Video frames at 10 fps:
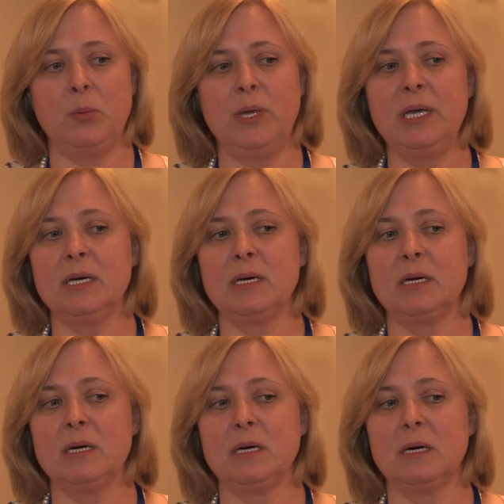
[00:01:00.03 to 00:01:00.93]
we
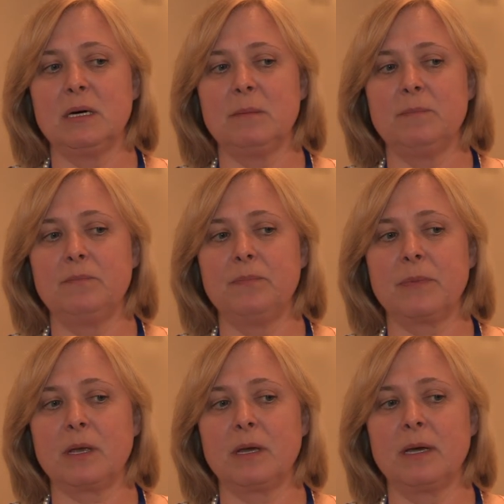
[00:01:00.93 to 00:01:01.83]
uh,
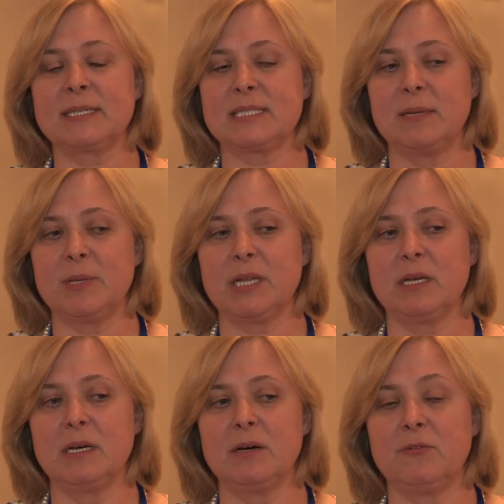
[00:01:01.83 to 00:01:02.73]

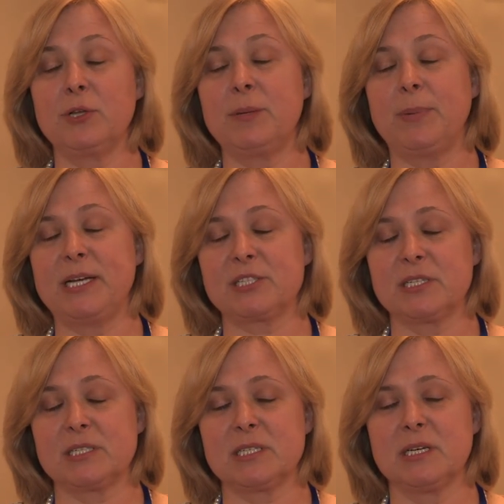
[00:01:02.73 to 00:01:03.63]
examined uh, 40
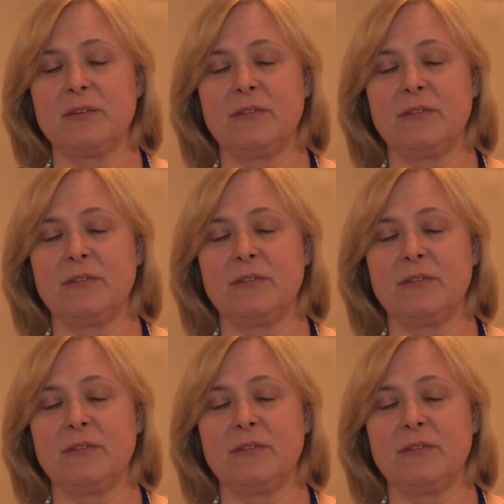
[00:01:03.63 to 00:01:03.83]
patients uh,